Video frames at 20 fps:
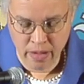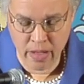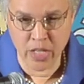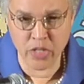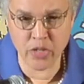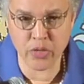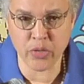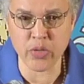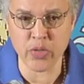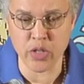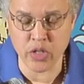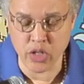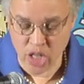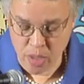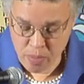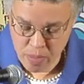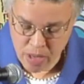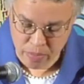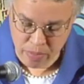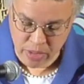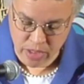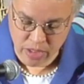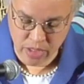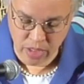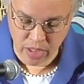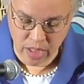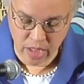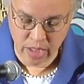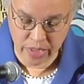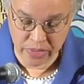It's through this commitment
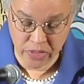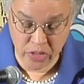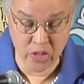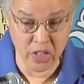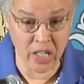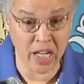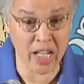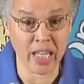to the